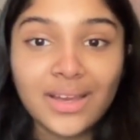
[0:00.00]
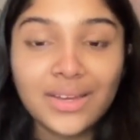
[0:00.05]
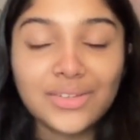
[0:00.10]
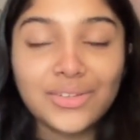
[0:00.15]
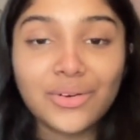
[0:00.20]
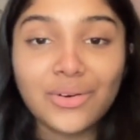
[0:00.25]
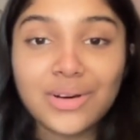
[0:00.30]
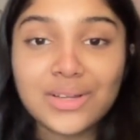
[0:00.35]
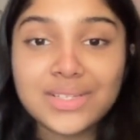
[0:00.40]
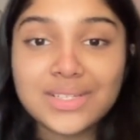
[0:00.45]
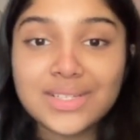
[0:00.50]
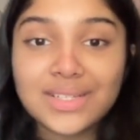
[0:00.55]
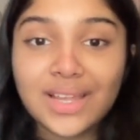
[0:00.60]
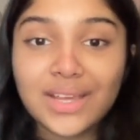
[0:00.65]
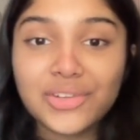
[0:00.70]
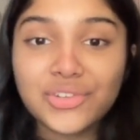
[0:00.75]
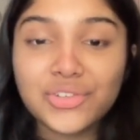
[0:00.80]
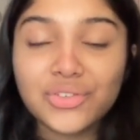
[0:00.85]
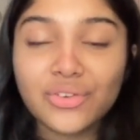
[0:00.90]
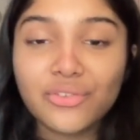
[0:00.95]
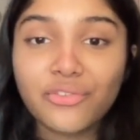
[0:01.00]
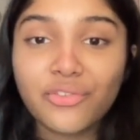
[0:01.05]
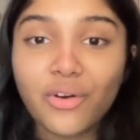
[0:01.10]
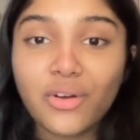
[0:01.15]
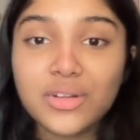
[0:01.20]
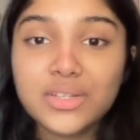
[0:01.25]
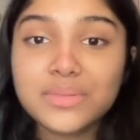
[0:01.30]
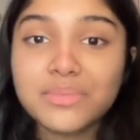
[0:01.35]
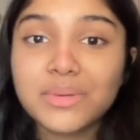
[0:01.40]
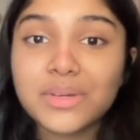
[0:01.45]
your selection of
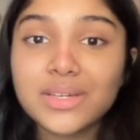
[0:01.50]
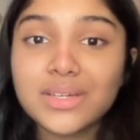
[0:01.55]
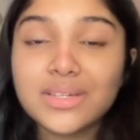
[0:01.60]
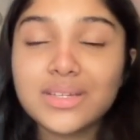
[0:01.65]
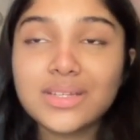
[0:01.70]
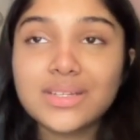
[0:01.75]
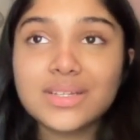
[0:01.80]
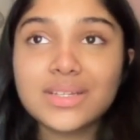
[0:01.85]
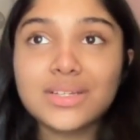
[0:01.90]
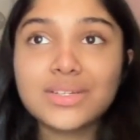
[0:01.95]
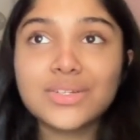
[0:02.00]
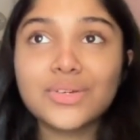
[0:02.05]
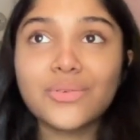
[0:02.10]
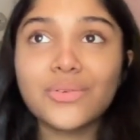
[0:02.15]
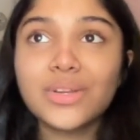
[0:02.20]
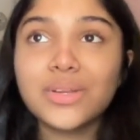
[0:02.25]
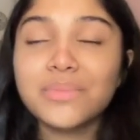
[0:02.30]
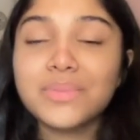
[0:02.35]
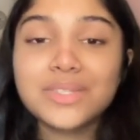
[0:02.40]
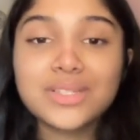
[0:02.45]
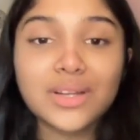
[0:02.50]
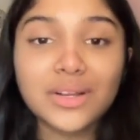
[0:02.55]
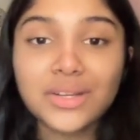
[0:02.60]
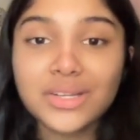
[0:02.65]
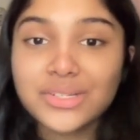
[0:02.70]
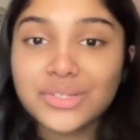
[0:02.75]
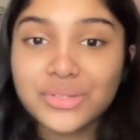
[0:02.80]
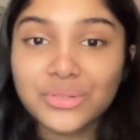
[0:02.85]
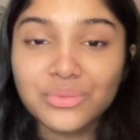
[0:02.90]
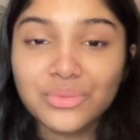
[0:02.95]
fonts, because it's going to be
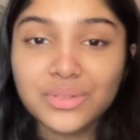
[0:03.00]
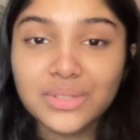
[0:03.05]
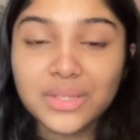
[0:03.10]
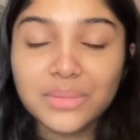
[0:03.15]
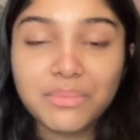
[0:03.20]
Sunday soon,